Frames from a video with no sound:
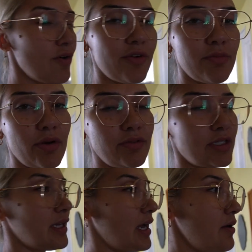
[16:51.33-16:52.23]
over in
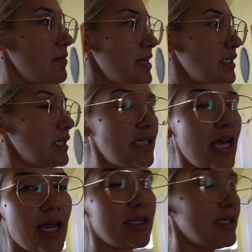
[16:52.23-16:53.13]
protein. How amazing is
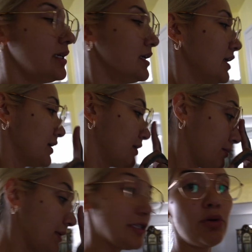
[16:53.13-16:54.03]
that?
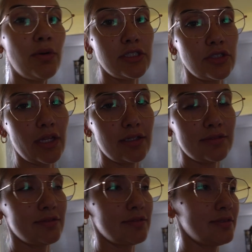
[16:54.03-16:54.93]
But I don't wanna do that.
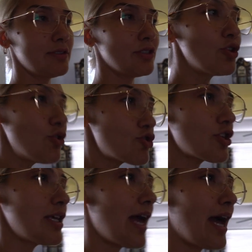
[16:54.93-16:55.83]

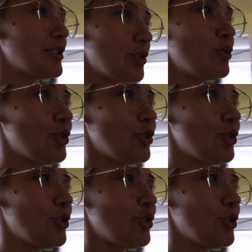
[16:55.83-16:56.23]
Usually I do